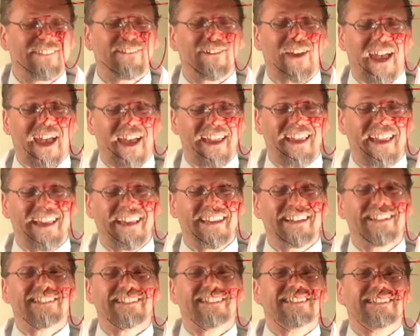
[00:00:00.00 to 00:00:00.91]
okay?
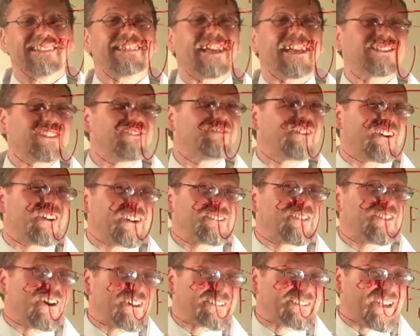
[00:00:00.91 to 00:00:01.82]
That's a very
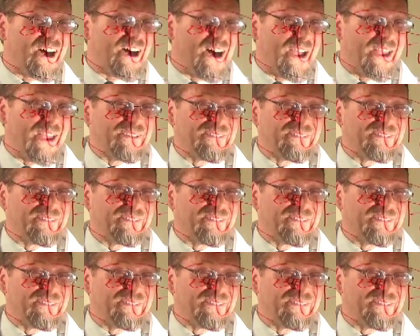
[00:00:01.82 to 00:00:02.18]
long time.